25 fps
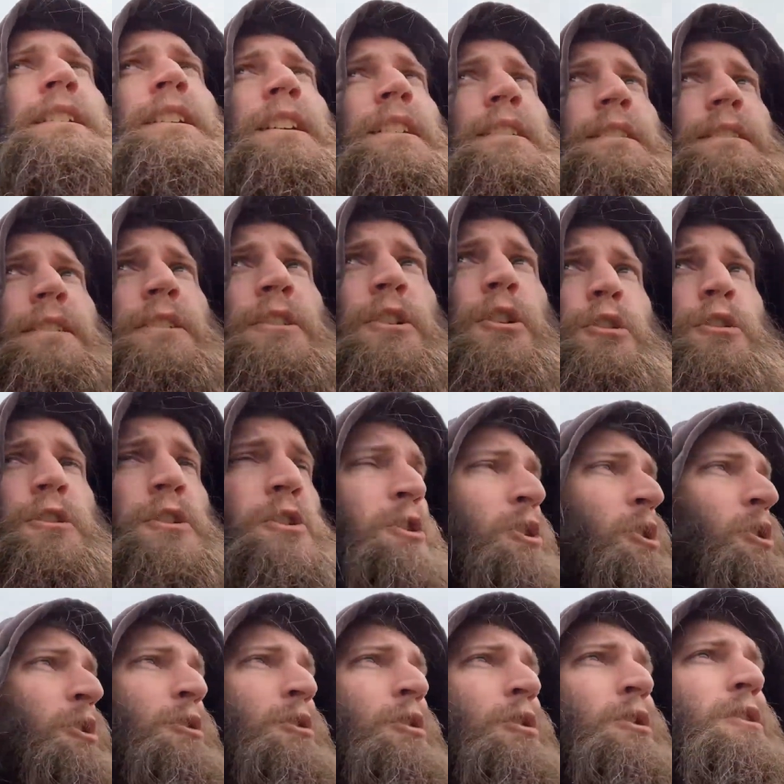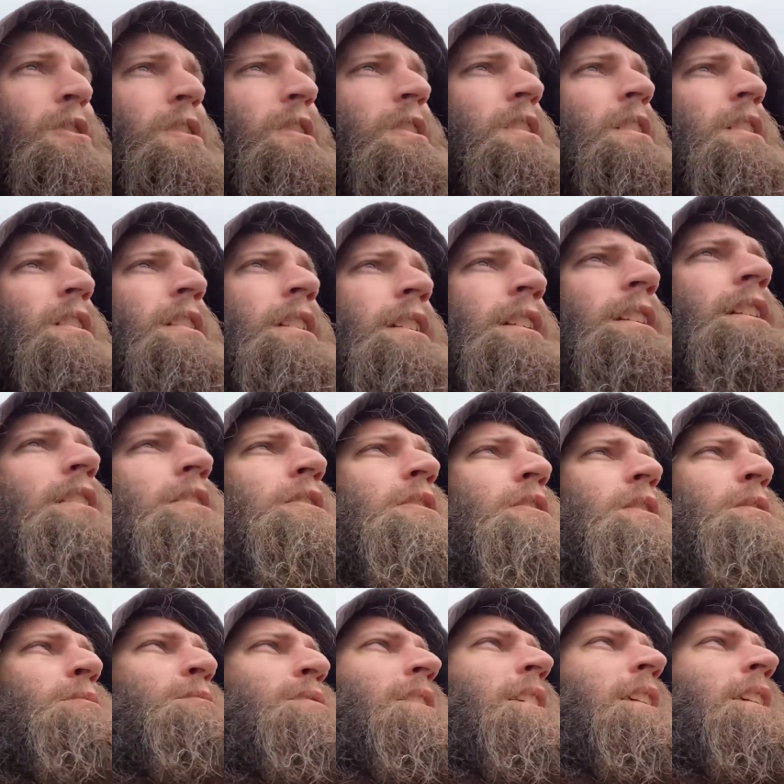no short order. You know what
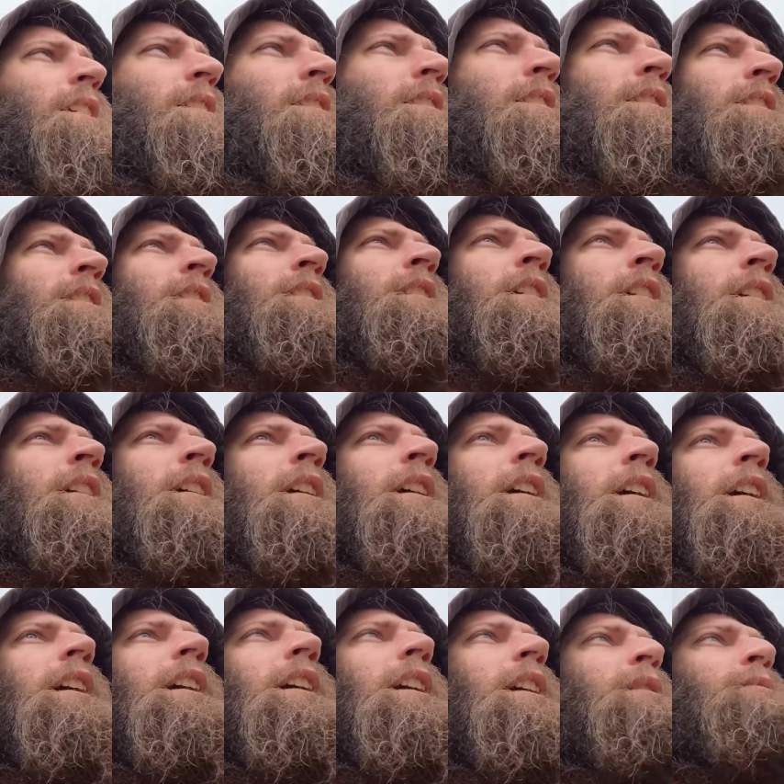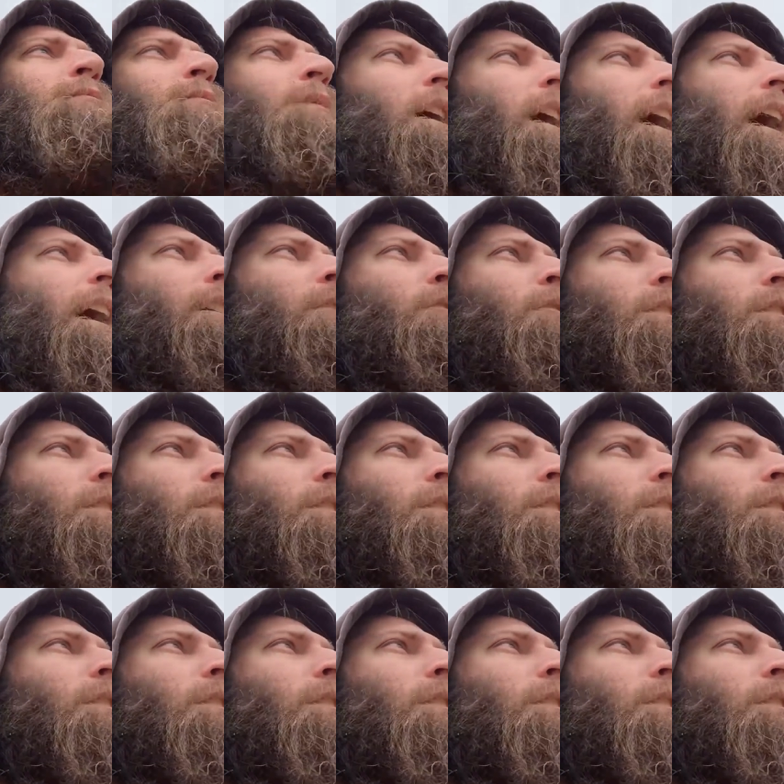I'm saying? I don't